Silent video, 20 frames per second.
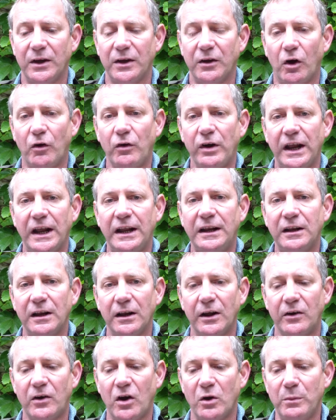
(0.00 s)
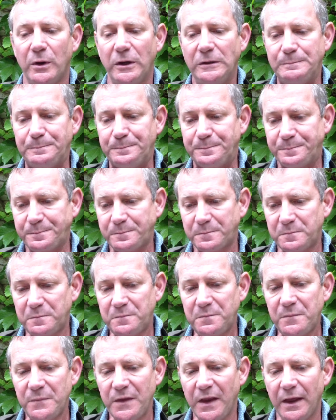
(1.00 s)
oriental aroma.
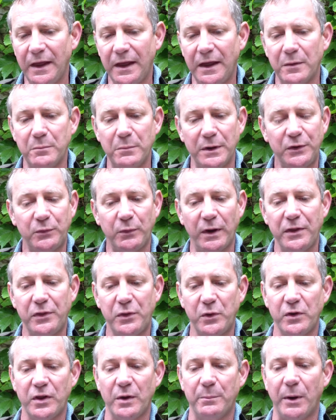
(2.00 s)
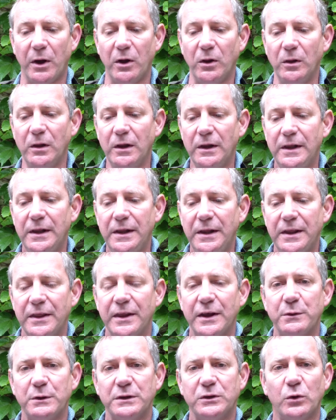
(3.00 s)
Midway through the bowl,
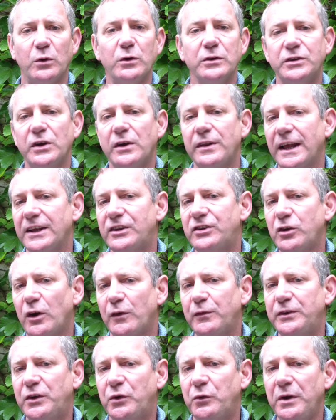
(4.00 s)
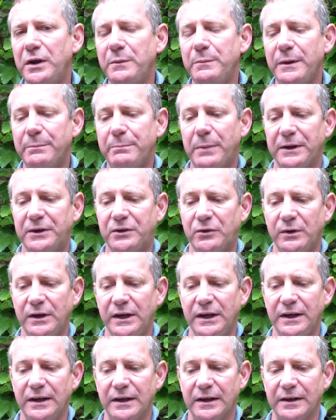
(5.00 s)
there was also that soft, creamy,
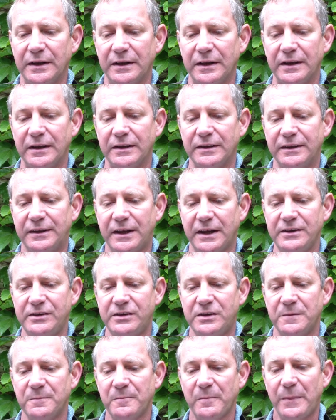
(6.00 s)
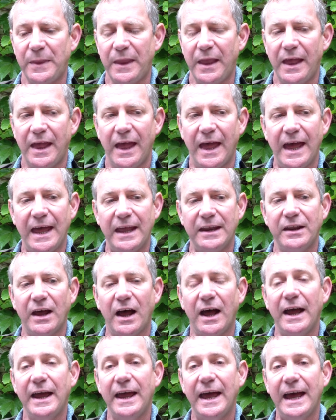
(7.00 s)
buttery taste. And
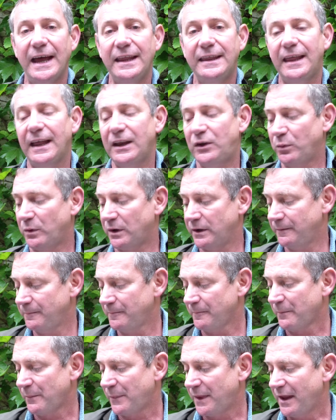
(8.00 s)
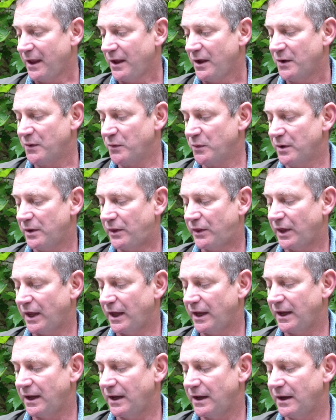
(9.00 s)
I had that one with
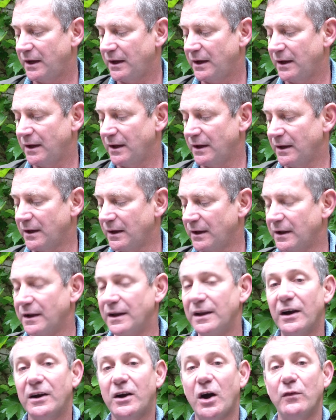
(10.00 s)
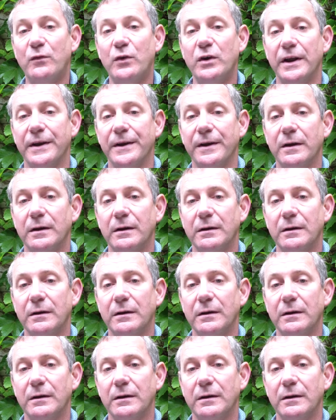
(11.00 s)
a Lagavulin,